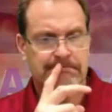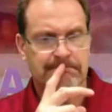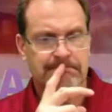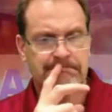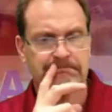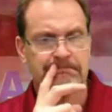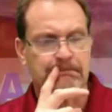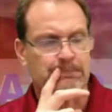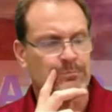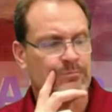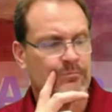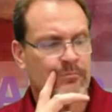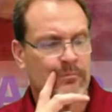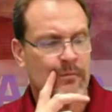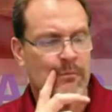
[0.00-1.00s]
Hmm.
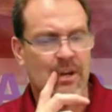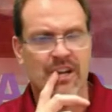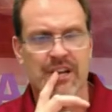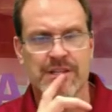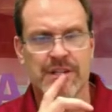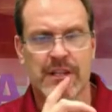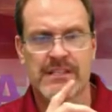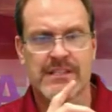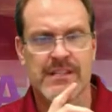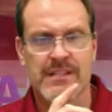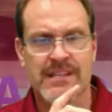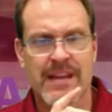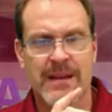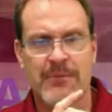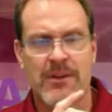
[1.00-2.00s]
Because it's the
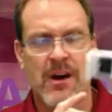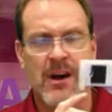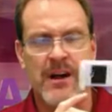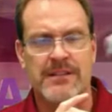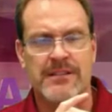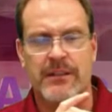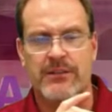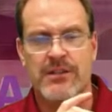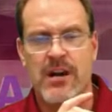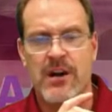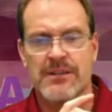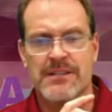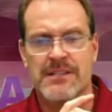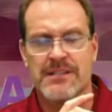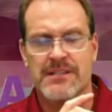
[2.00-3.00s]
same cost. They
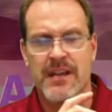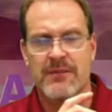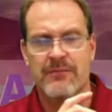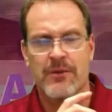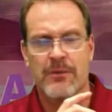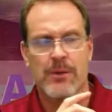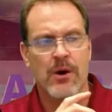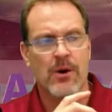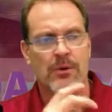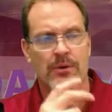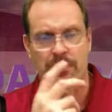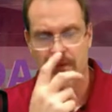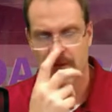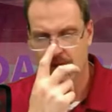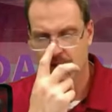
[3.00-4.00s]
charge the same for
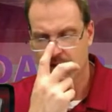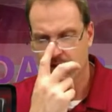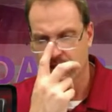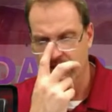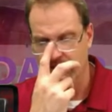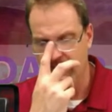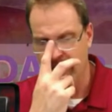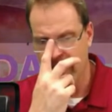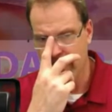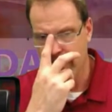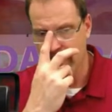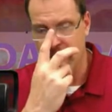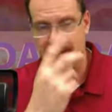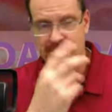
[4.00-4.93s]
both. And the fly pad is